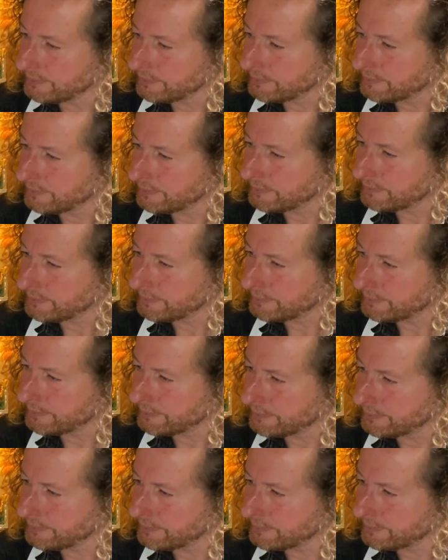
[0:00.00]

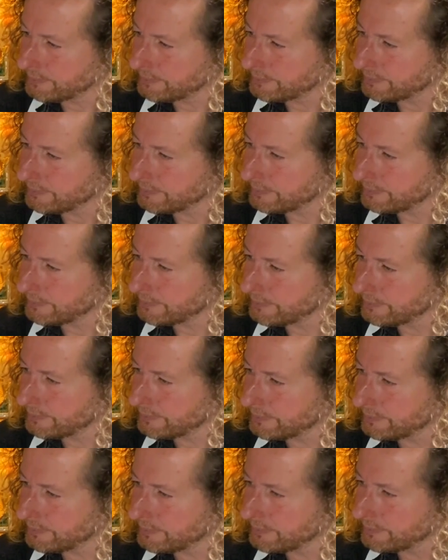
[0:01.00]

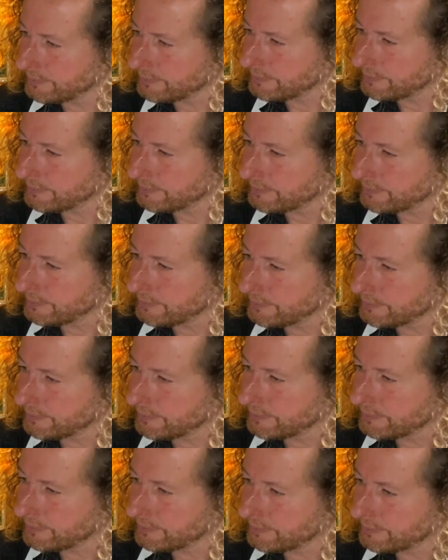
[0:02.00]

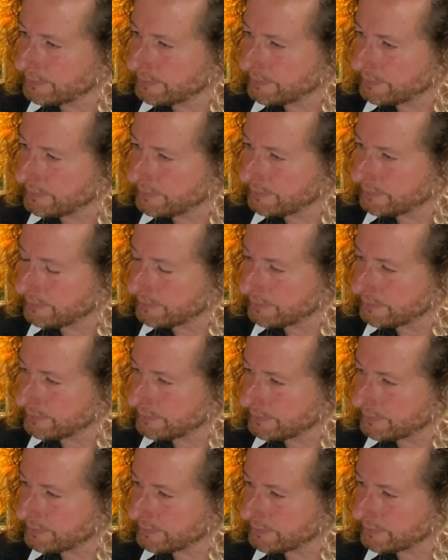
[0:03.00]

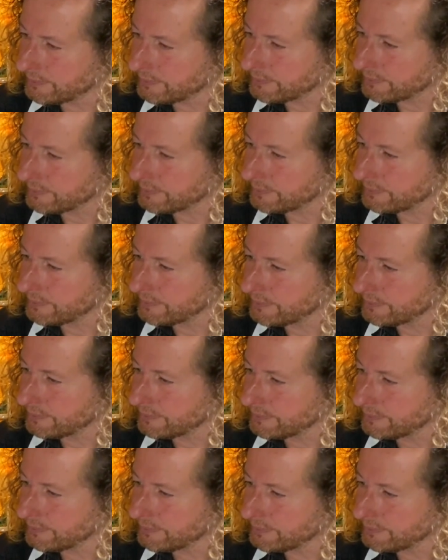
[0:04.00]

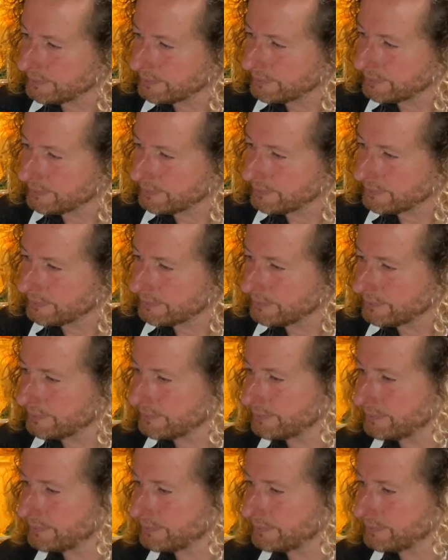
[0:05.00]
(not speaking)